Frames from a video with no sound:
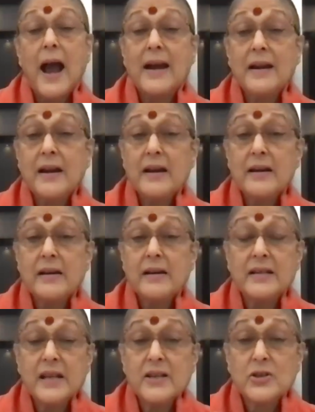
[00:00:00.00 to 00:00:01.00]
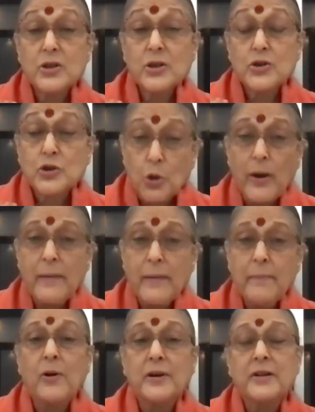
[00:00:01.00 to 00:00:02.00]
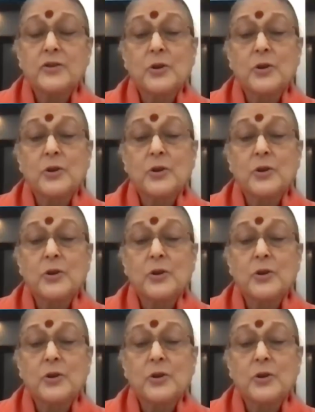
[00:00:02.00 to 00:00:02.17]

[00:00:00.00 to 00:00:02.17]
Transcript: And this is so important.